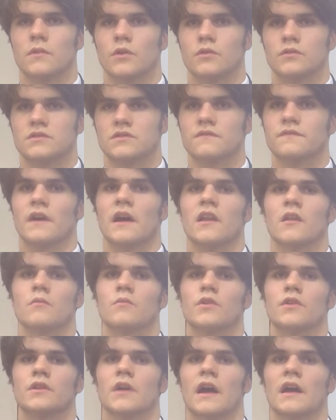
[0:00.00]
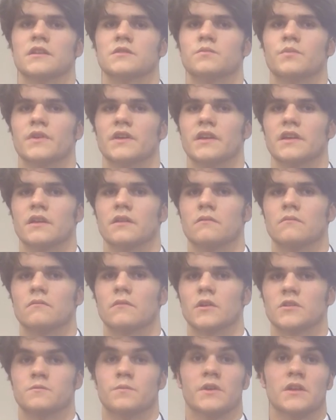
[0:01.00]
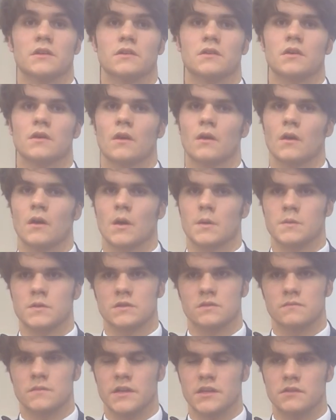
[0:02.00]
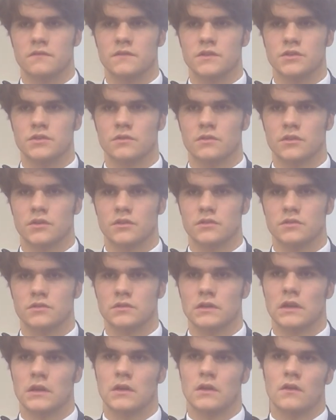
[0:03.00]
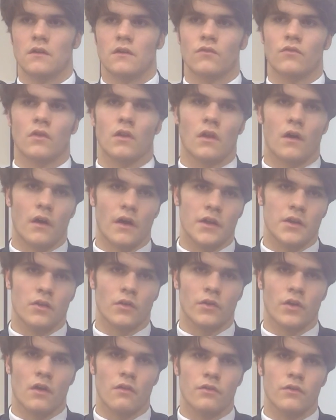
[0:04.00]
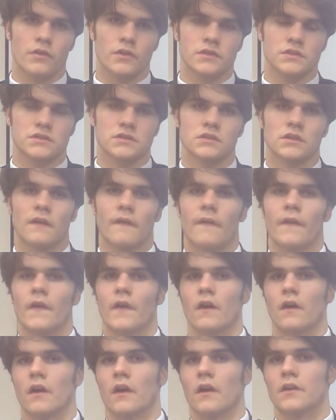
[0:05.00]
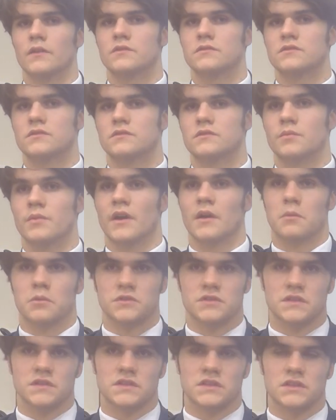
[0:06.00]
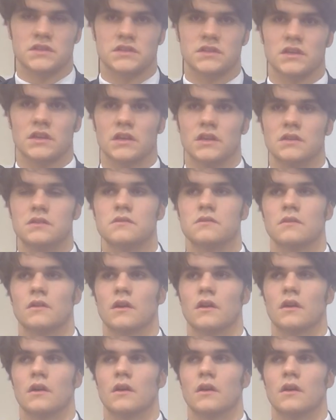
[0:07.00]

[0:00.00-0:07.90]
whose development has been curbed, an individual who's reliant on others to be able to succeed.